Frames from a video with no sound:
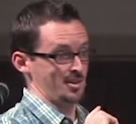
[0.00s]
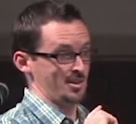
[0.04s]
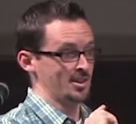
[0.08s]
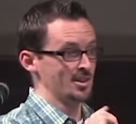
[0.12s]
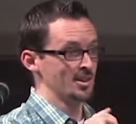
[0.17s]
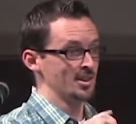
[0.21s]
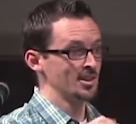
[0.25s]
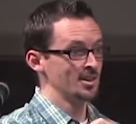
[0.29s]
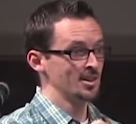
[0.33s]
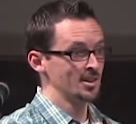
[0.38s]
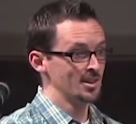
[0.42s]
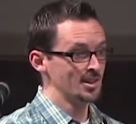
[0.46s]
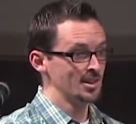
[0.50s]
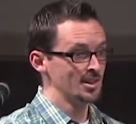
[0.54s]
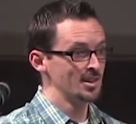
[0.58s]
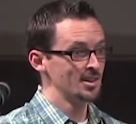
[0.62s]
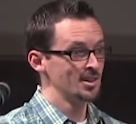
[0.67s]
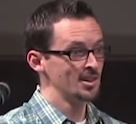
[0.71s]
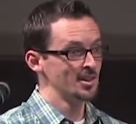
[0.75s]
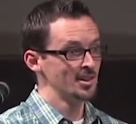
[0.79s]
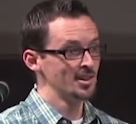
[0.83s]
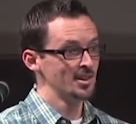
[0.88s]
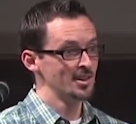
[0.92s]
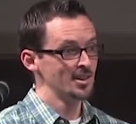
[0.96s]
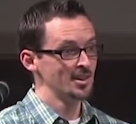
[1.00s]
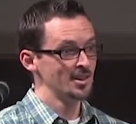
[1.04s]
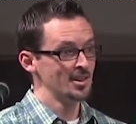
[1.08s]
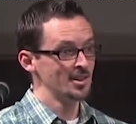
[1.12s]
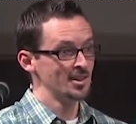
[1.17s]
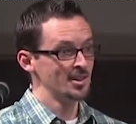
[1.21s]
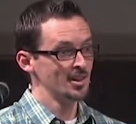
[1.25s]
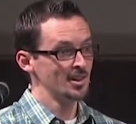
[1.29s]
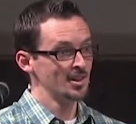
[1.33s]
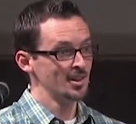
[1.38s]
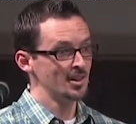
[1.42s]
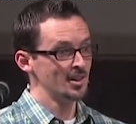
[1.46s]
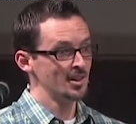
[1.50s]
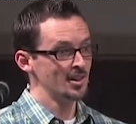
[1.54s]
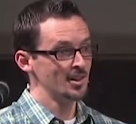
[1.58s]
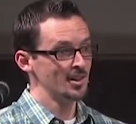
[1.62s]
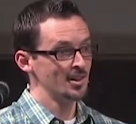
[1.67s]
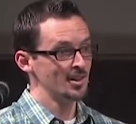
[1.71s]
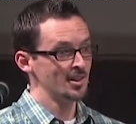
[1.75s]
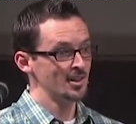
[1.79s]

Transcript: (no one is talking)